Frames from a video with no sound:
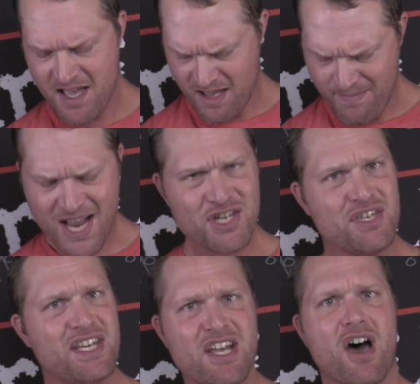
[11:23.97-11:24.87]
Imagine
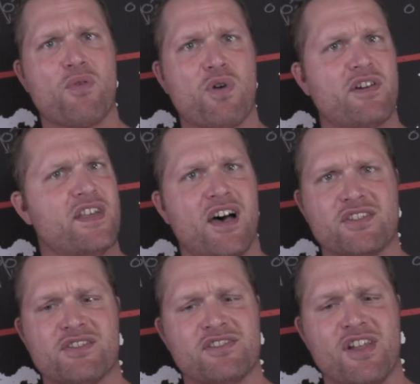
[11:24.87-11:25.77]
Deion wearing the
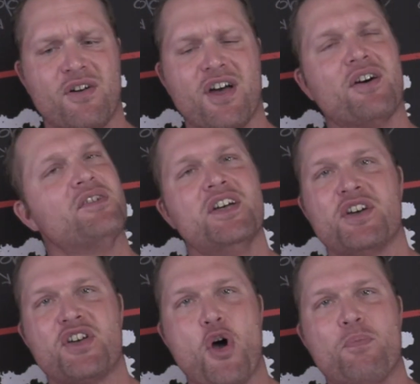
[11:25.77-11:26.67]
Huskers logo.
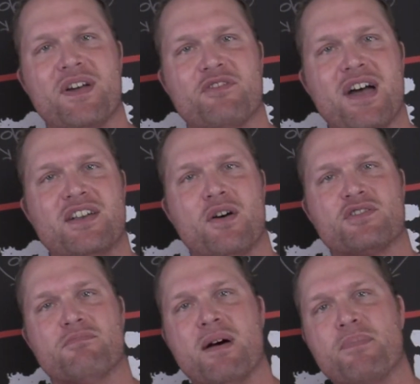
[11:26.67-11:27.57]
Go Big Red and always
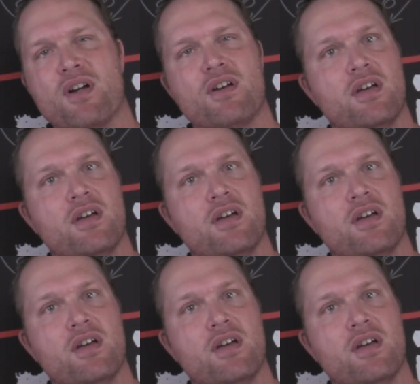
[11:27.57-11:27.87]
remember.